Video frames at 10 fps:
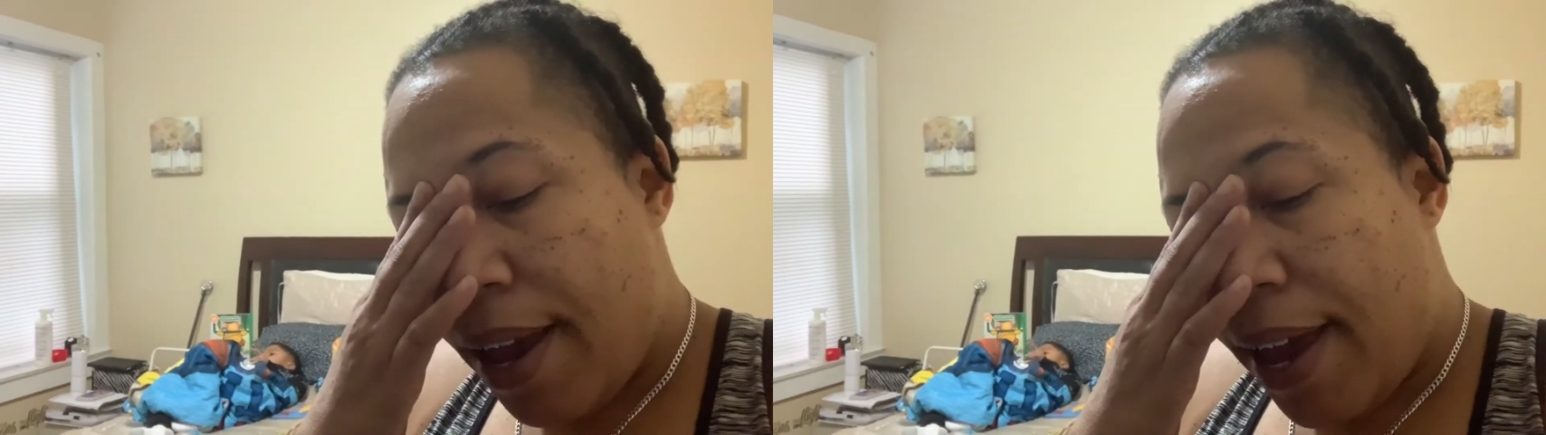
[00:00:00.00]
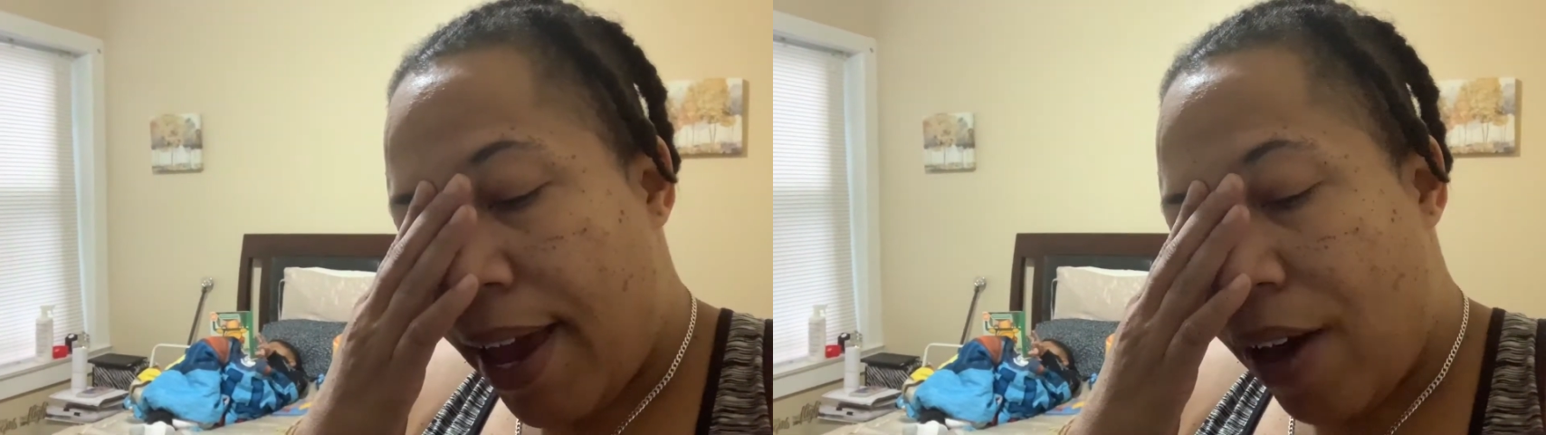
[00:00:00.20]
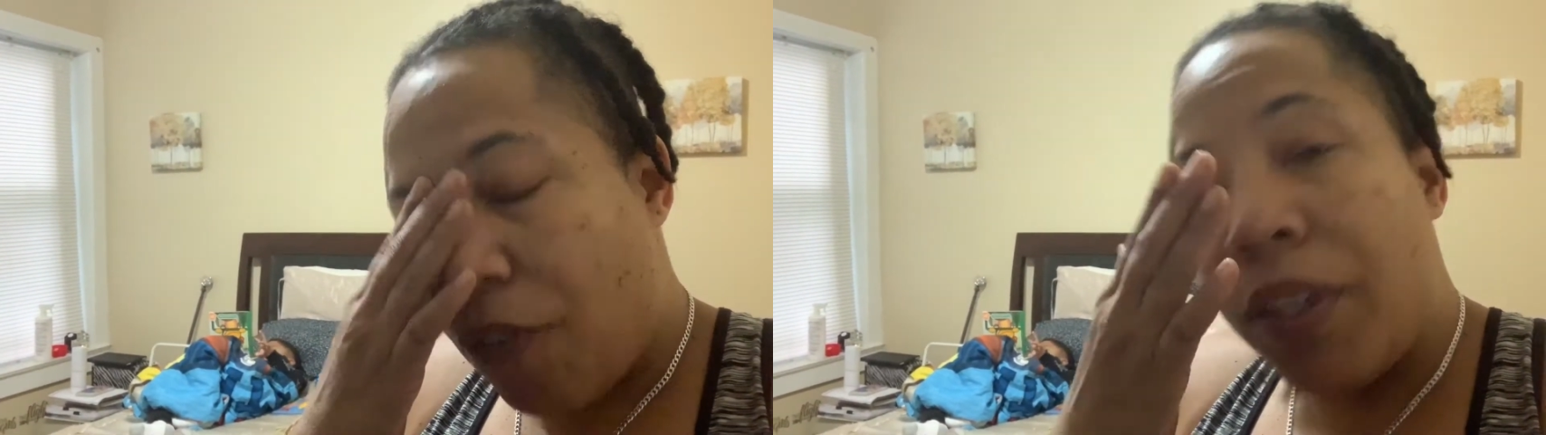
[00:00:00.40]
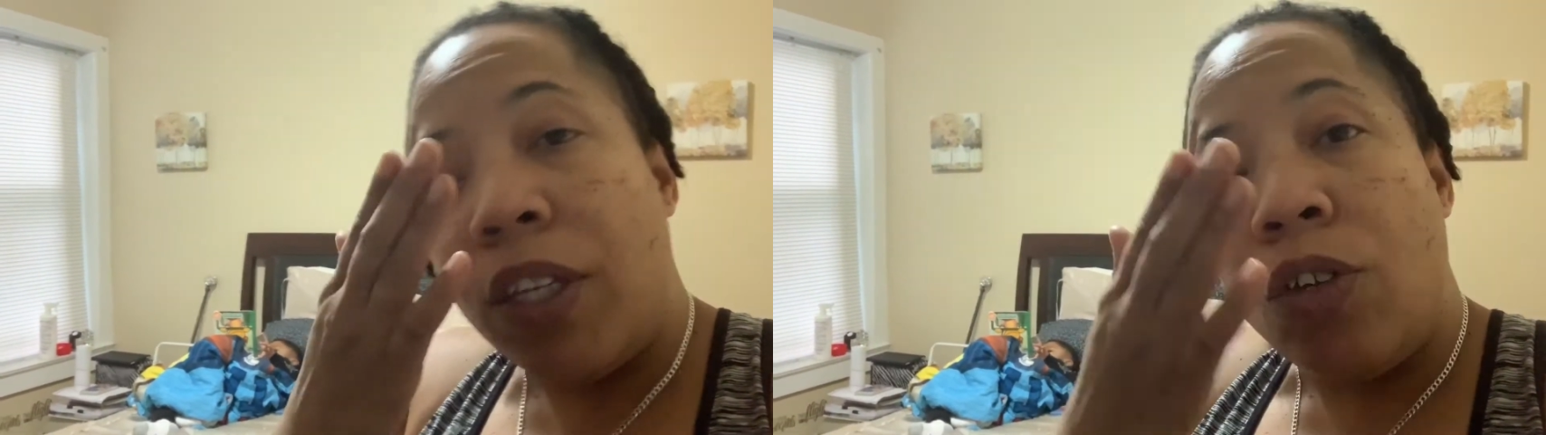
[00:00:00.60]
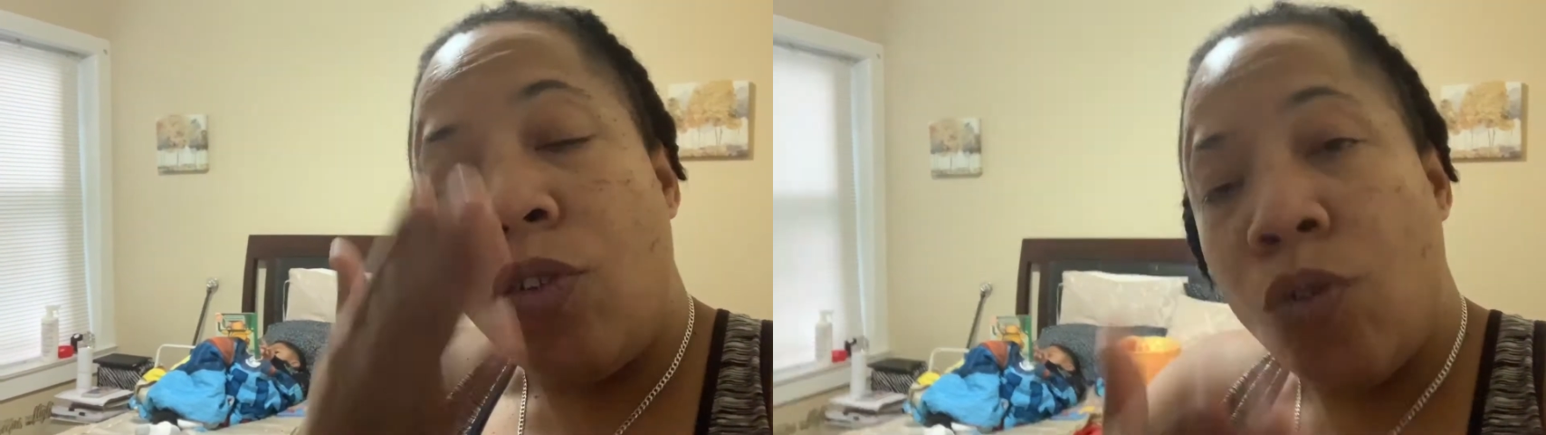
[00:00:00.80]
And hopefully
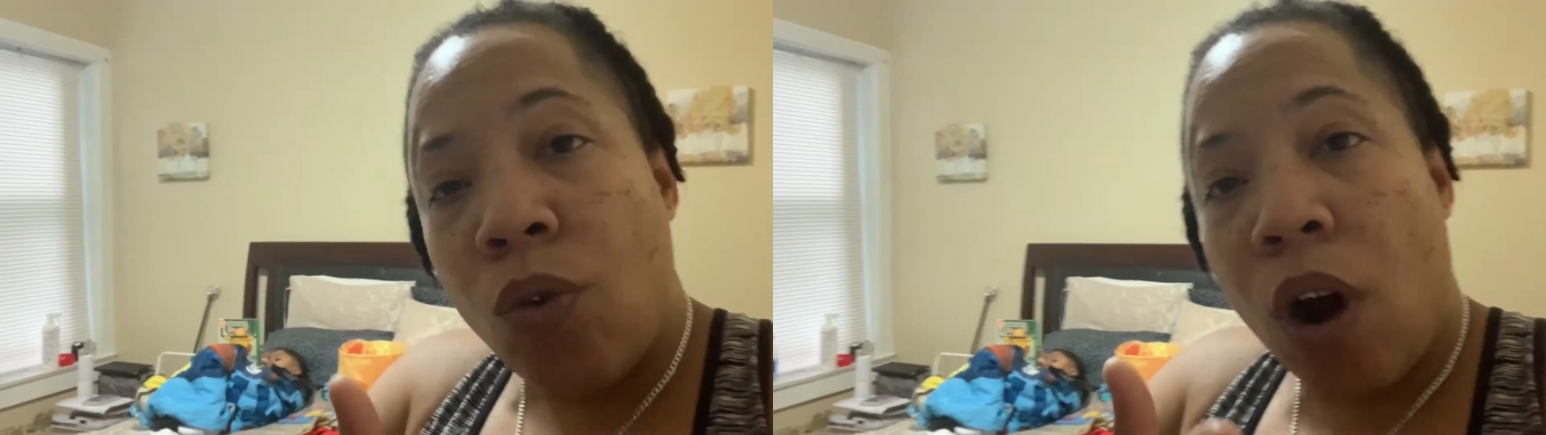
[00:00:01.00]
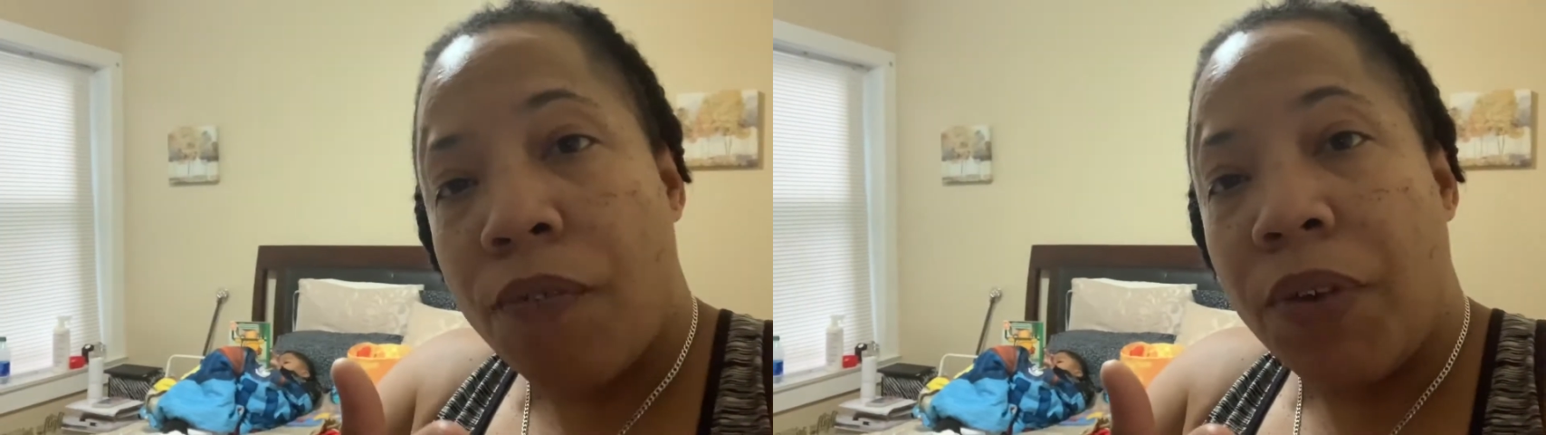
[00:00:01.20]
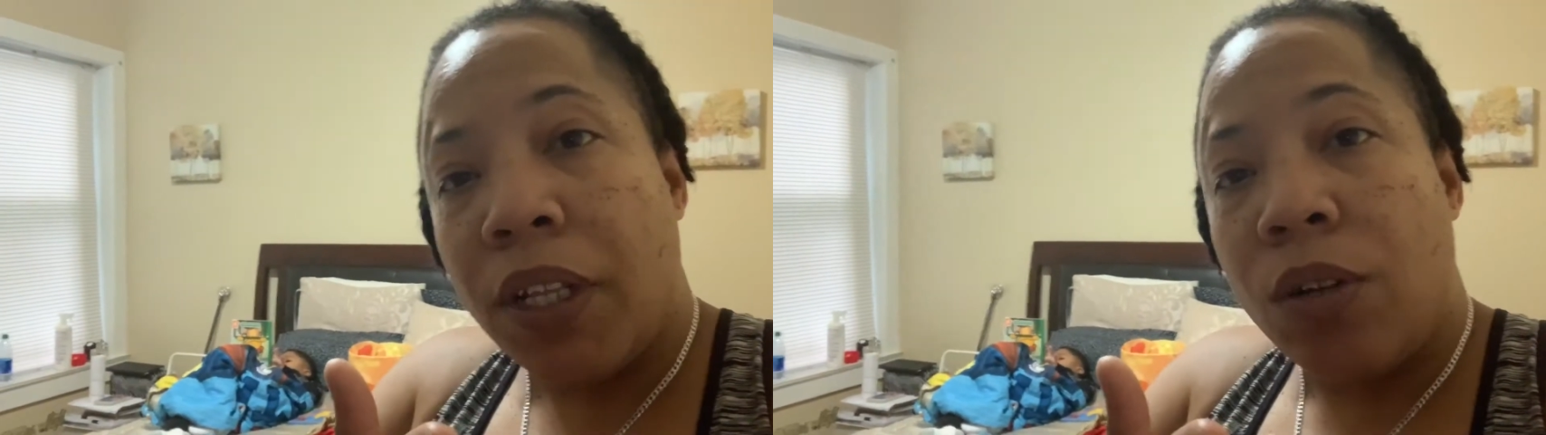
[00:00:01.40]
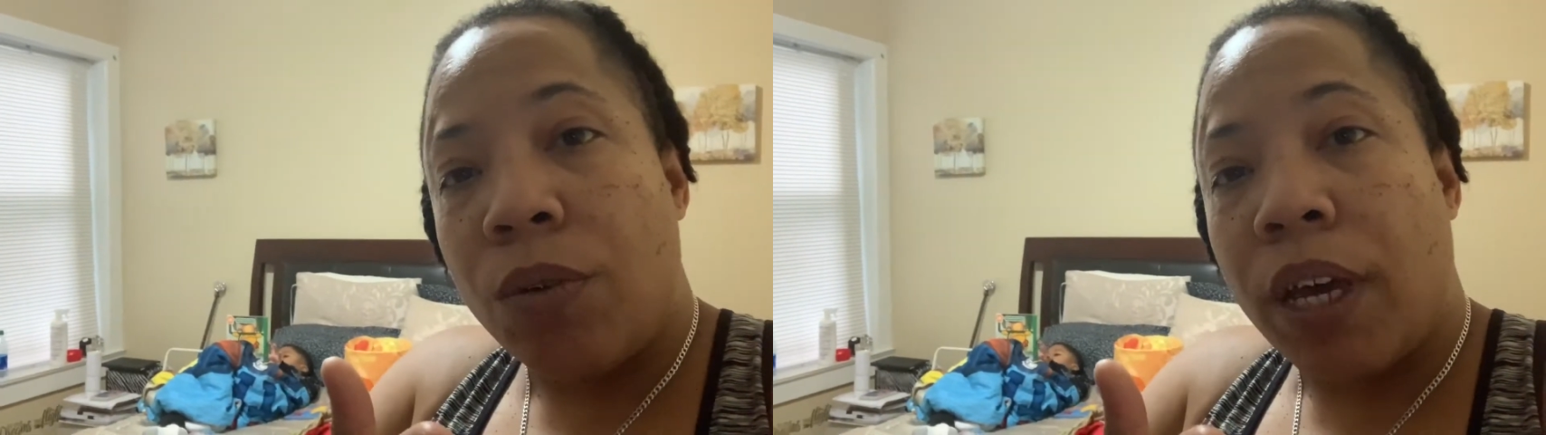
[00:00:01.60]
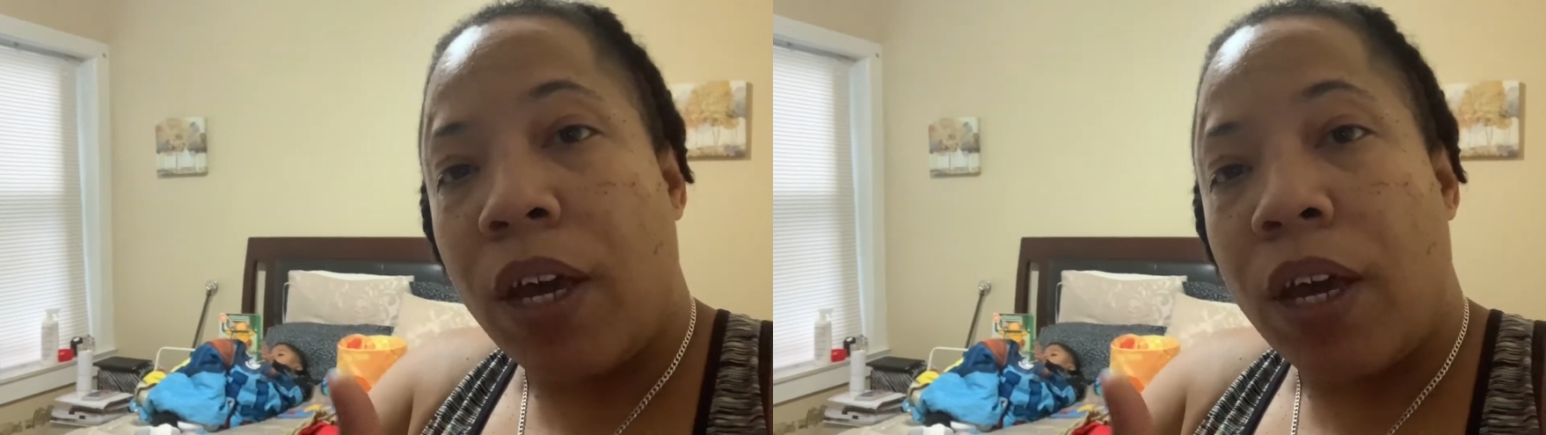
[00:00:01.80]
you are feeling okay.